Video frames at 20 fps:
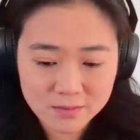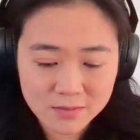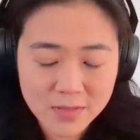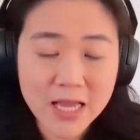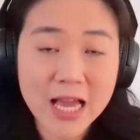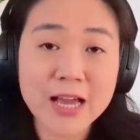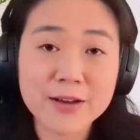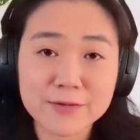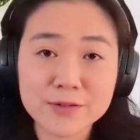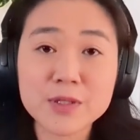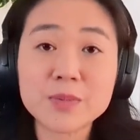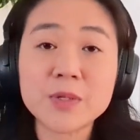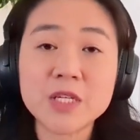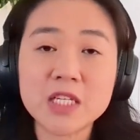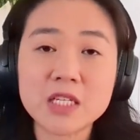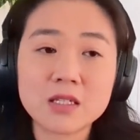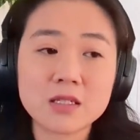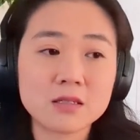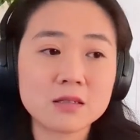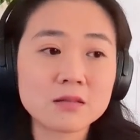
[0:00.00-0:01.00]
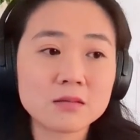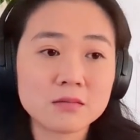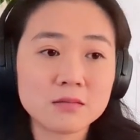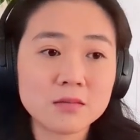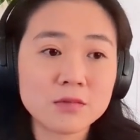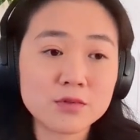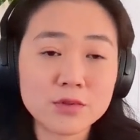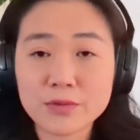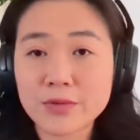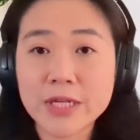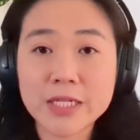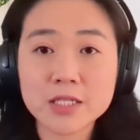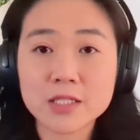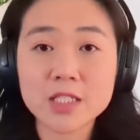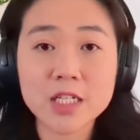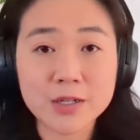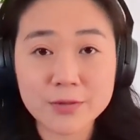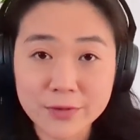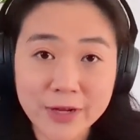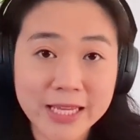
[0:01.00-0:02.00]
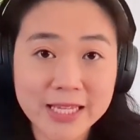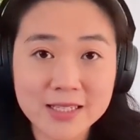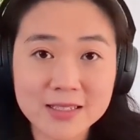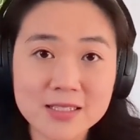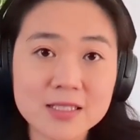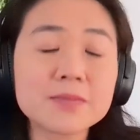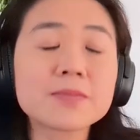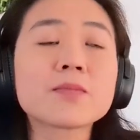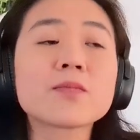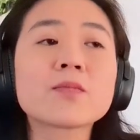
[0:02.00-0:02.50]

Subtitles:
have to be revenge and fate.